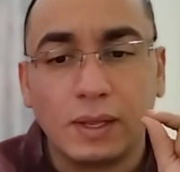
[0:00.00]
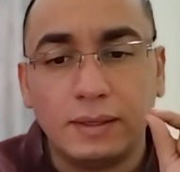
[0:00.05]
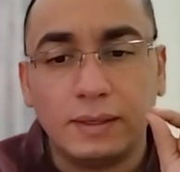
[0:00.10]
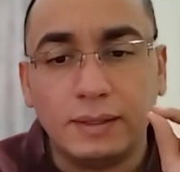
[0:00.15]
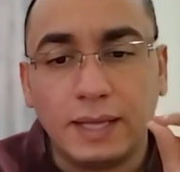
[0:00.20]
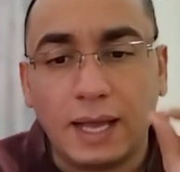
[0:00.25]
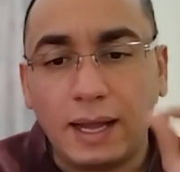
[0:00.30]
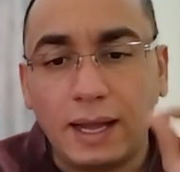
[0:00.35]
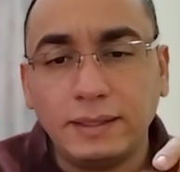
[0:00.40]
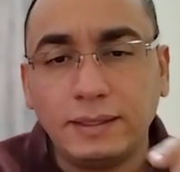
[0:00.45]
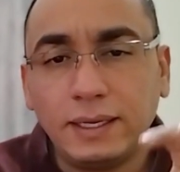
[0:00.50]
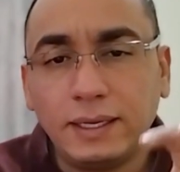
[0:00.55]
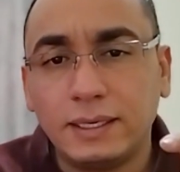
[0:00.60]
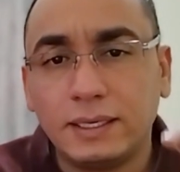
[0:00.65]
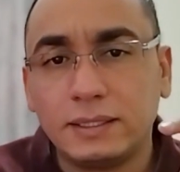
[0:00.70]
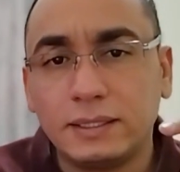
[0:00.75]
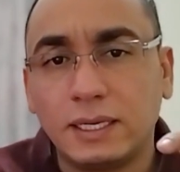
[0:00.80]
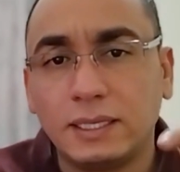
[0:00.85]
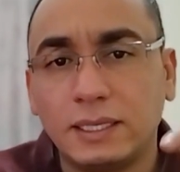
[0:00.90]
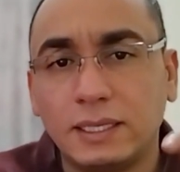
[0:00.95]
The idea
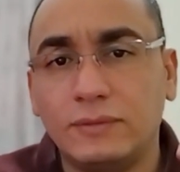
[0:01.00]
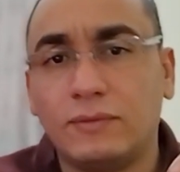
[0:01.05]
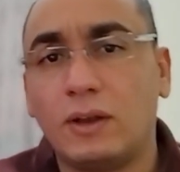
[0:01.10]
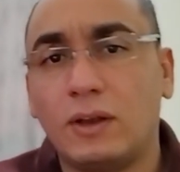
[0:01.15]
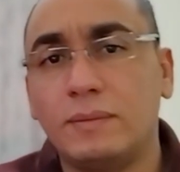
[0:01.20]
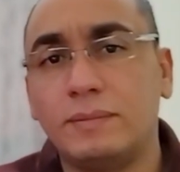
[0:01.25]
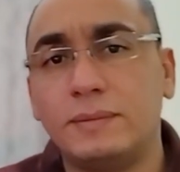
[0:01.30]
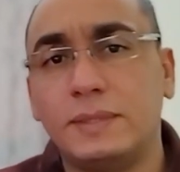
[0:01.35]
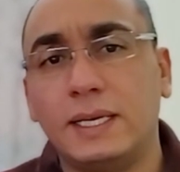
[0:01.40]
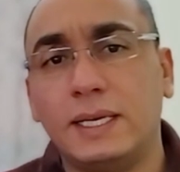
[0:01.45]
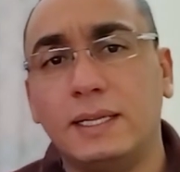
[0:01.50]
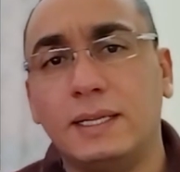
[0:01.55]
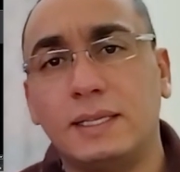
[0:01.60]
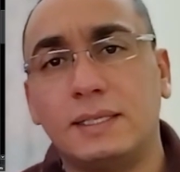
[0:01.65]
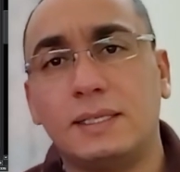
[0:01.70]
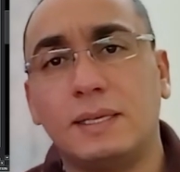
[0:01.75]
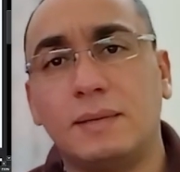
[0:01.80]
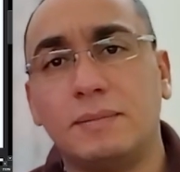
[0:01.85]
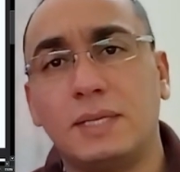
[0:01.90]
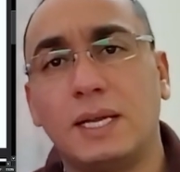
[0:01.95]
that I developed here
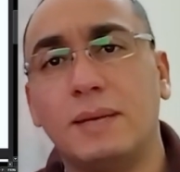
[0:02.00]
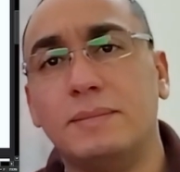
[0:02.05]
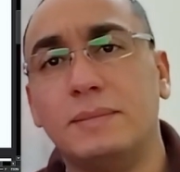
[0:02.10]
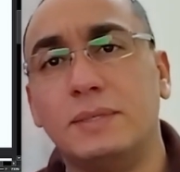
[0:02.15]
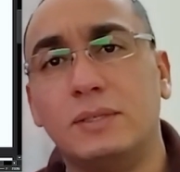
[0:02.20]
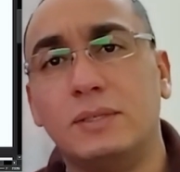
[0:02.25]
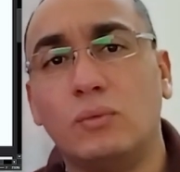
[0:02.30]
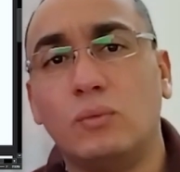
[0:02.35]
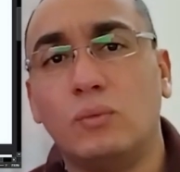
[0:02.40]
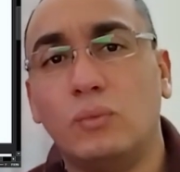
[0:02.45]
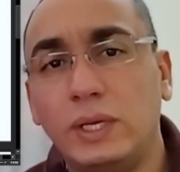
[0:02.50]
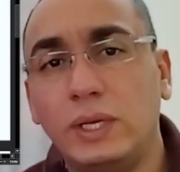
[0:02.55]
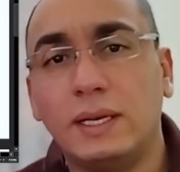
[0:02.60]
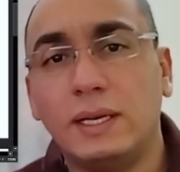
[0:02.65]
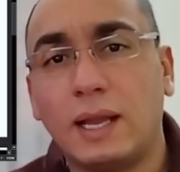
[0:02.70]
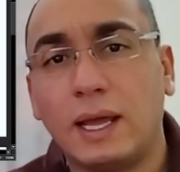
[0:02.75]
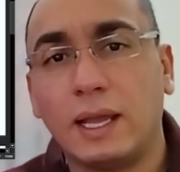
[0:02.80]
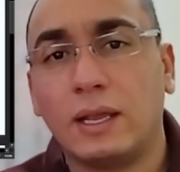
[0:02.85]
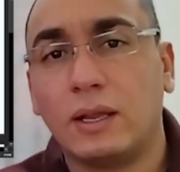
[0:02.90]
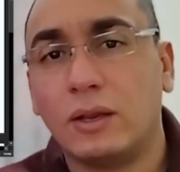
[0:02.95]
that sometimes we
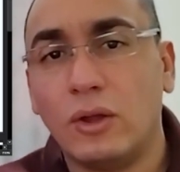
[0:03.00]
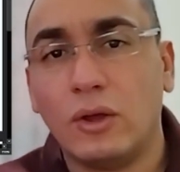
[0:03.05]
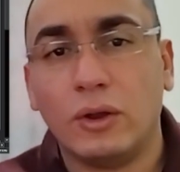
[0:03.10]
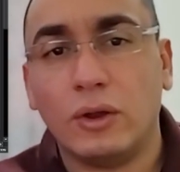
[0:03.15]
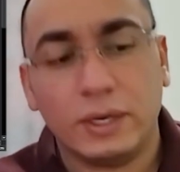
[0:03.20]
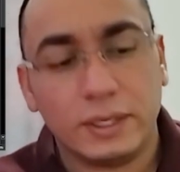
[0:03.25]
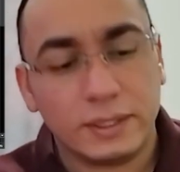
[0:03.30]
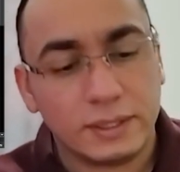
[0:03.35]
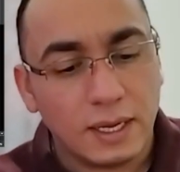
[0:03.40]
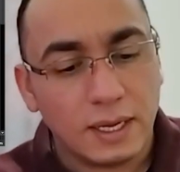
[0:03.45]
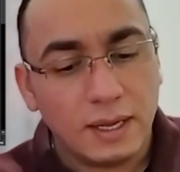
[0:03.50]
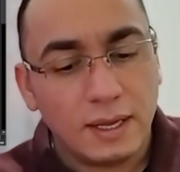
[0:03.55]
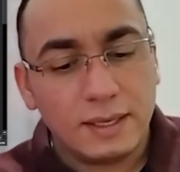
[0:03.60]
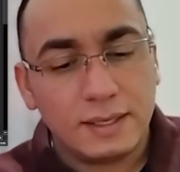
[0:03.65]
like learners,